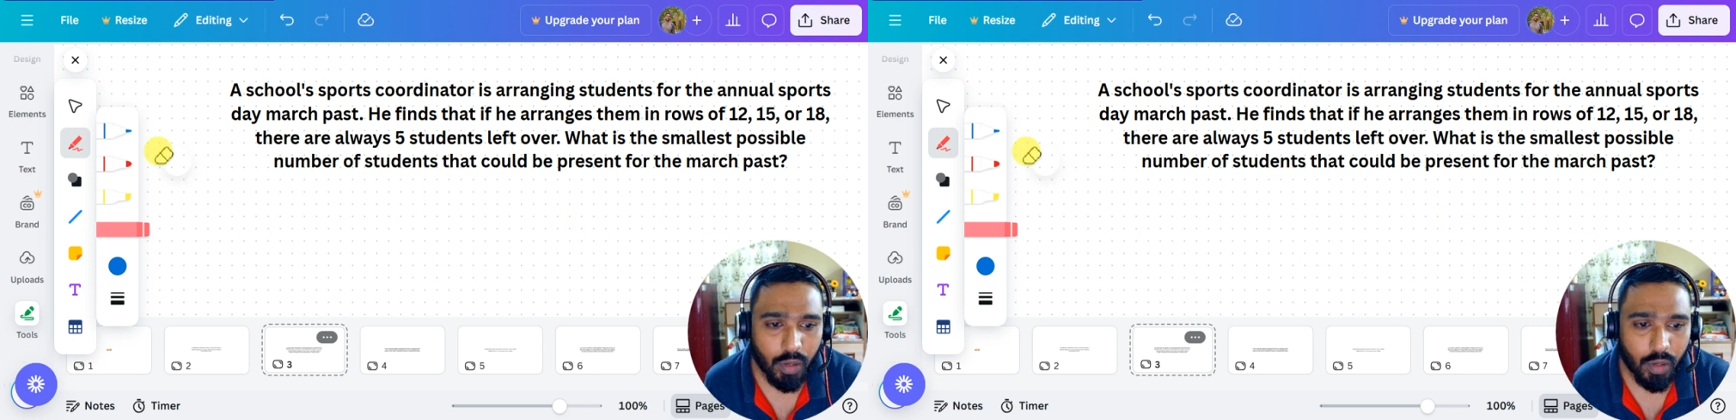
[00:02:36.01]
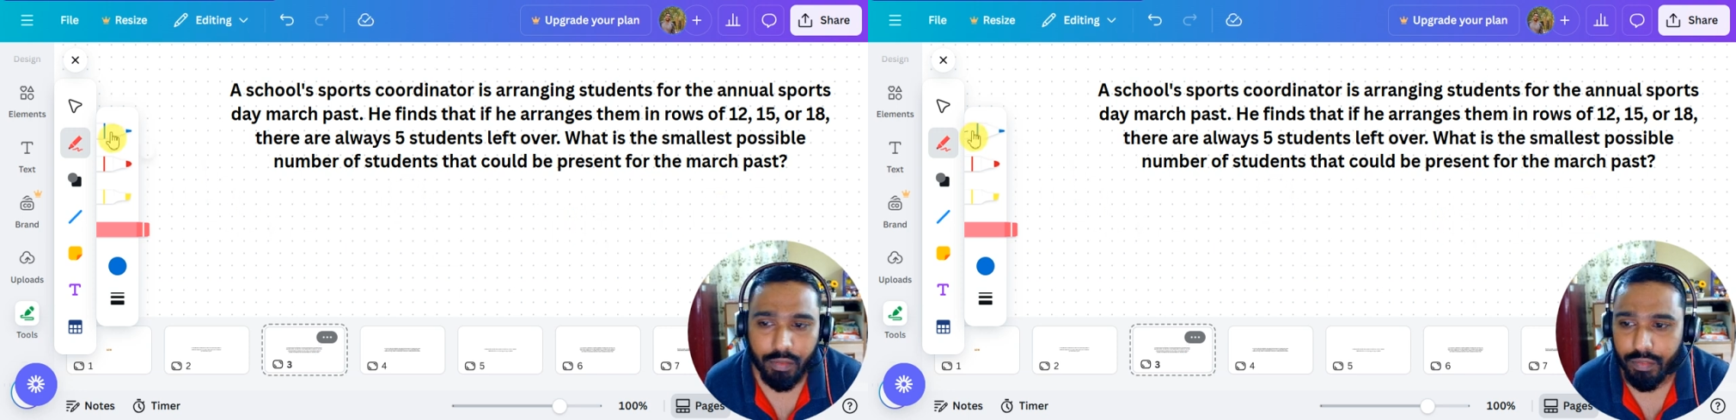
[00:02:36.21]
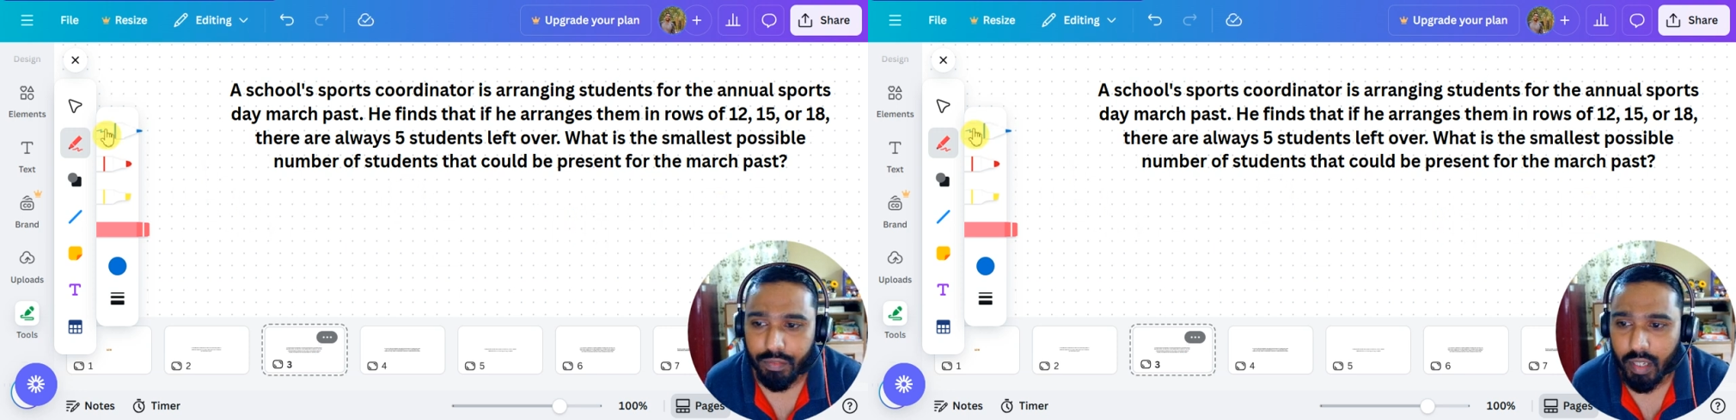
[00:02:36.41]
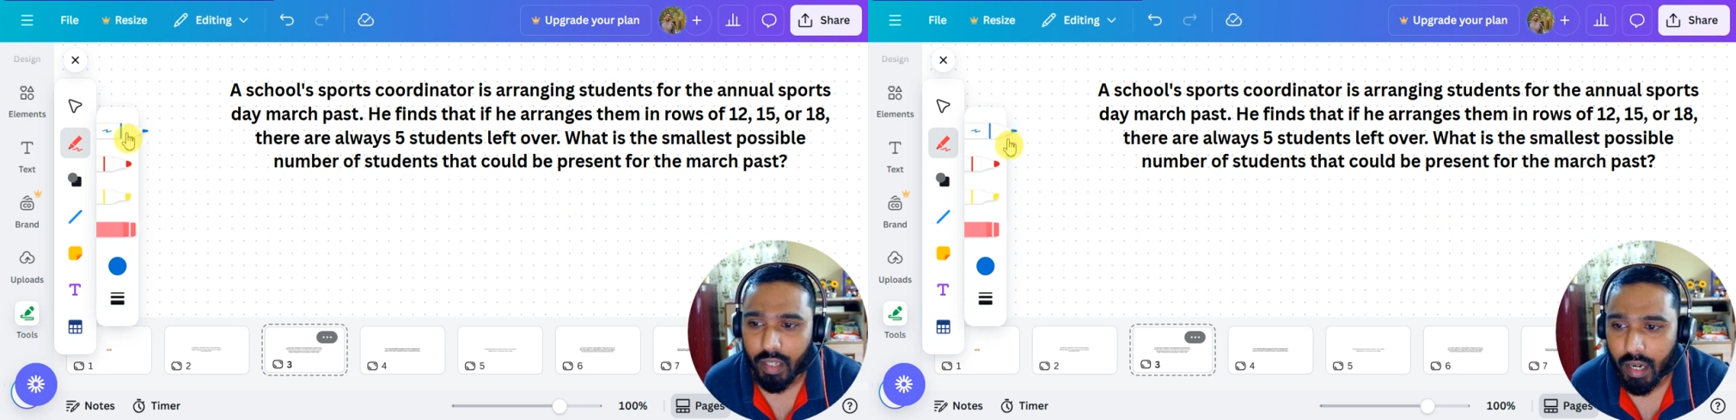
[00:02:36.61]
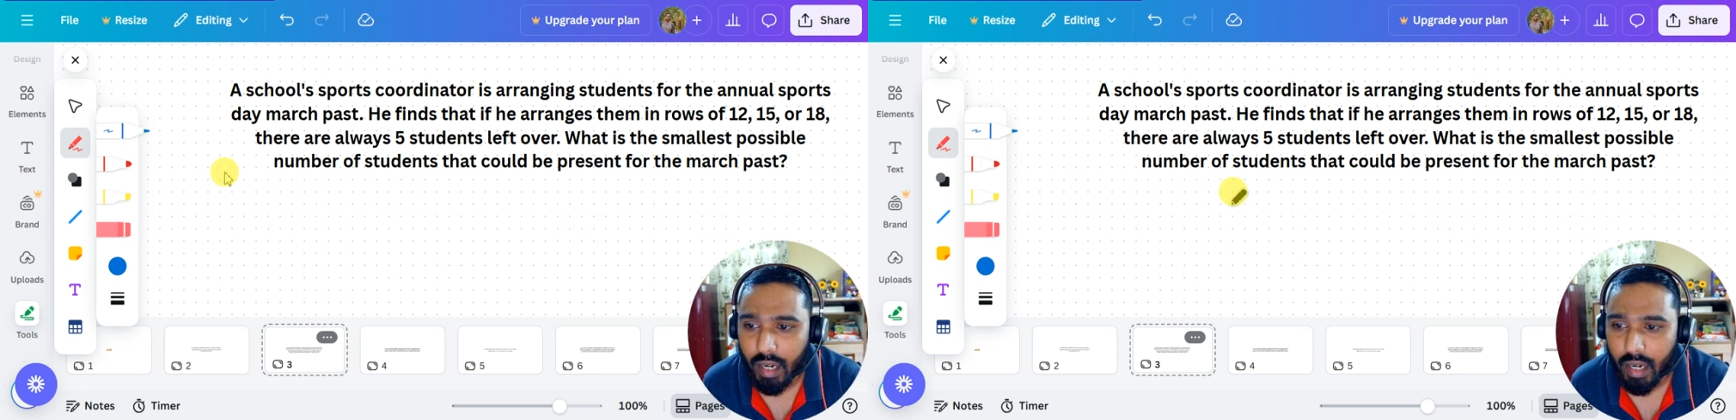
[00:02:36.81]
fifteen
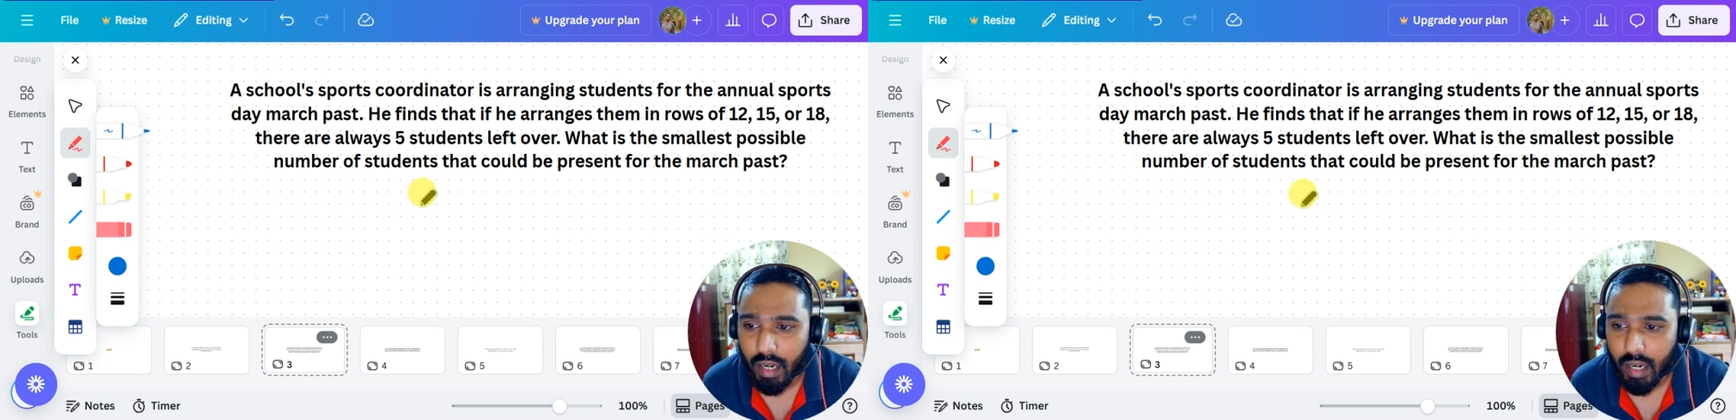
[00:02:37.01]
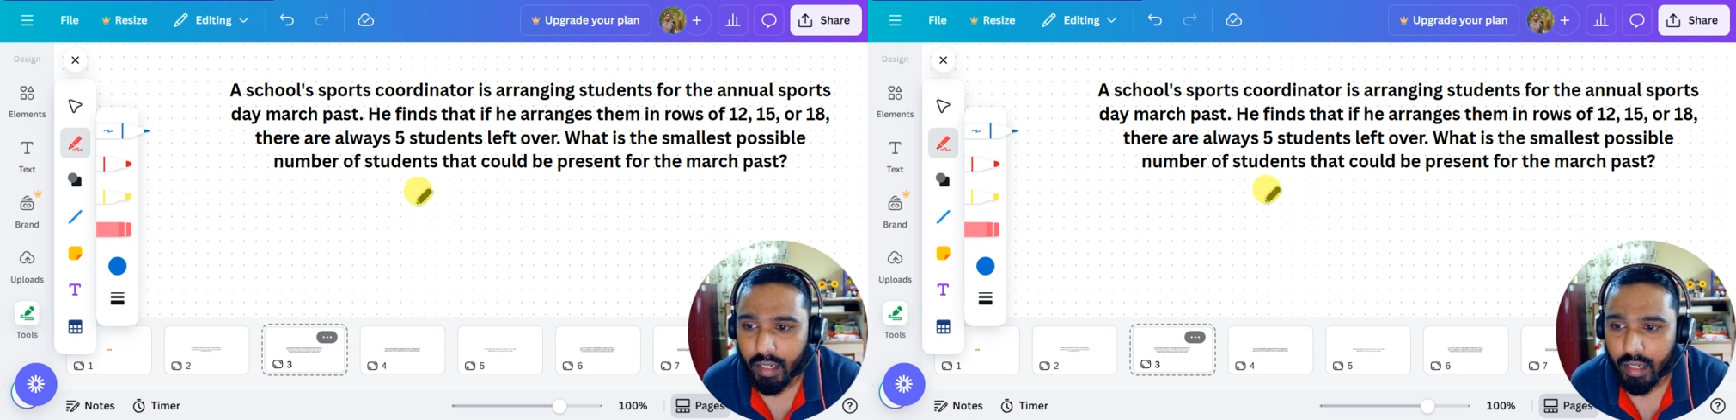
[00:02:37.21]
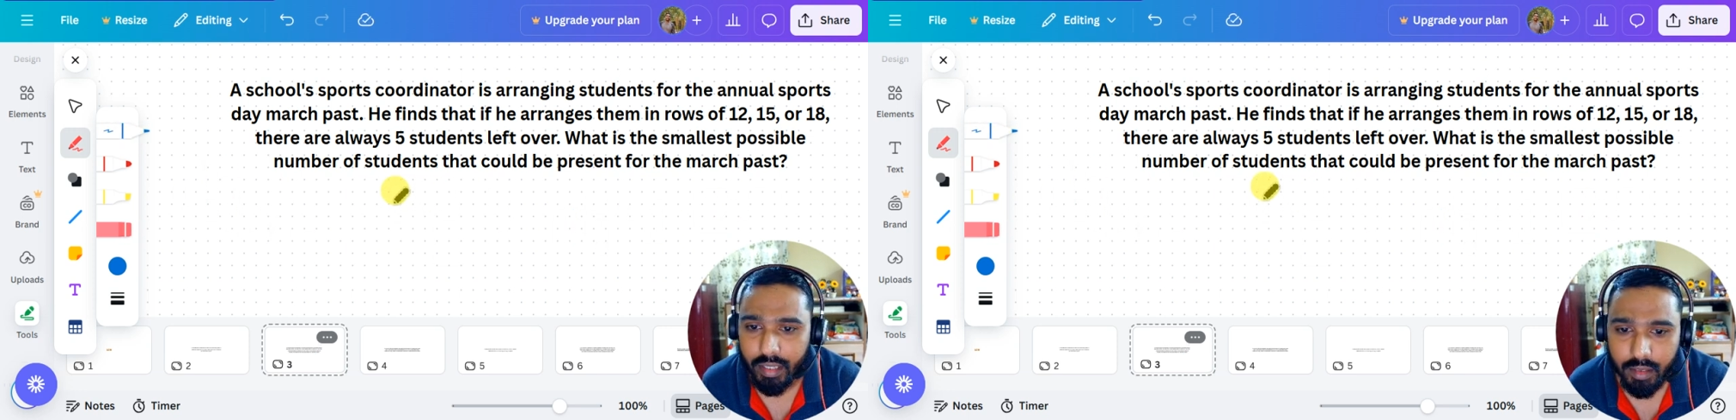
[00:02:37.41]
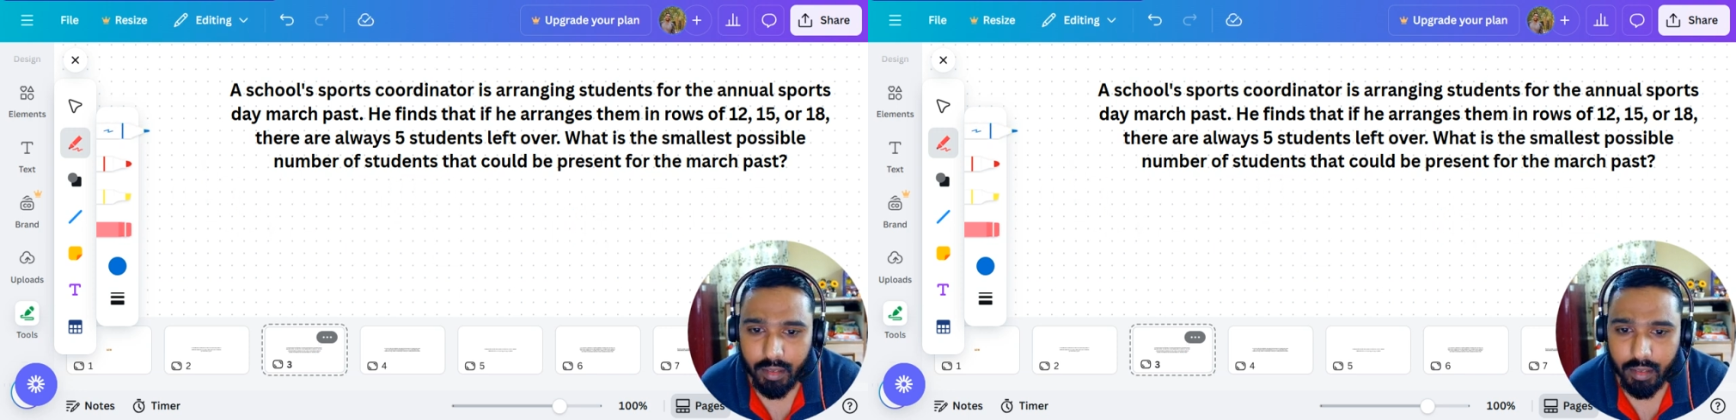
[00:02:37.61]
and eighteen.